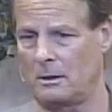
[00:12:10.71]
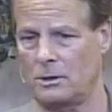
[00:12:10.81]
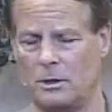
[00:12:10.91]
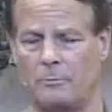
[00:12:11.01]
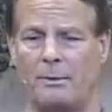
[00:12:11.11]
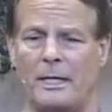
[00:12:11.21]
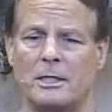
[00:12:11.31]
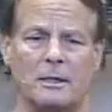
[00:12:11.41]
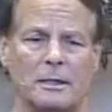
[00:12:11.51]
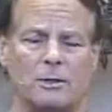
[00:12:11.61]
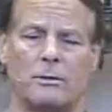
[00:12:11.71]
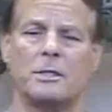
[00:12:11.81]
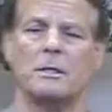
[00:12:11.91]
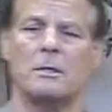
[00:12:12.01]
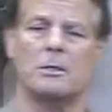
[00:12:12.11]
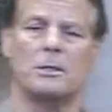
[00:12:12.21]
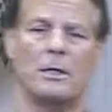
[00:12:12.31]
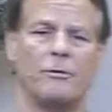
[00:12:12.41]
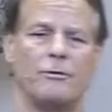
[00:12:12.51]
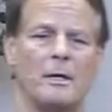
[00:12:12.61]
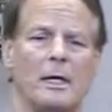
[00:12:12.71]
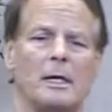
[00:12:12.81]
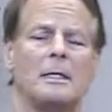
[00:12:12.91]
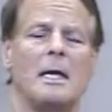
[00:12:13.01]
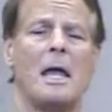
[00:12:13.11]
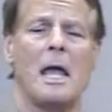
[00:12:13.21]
So you're basically trusting yourself and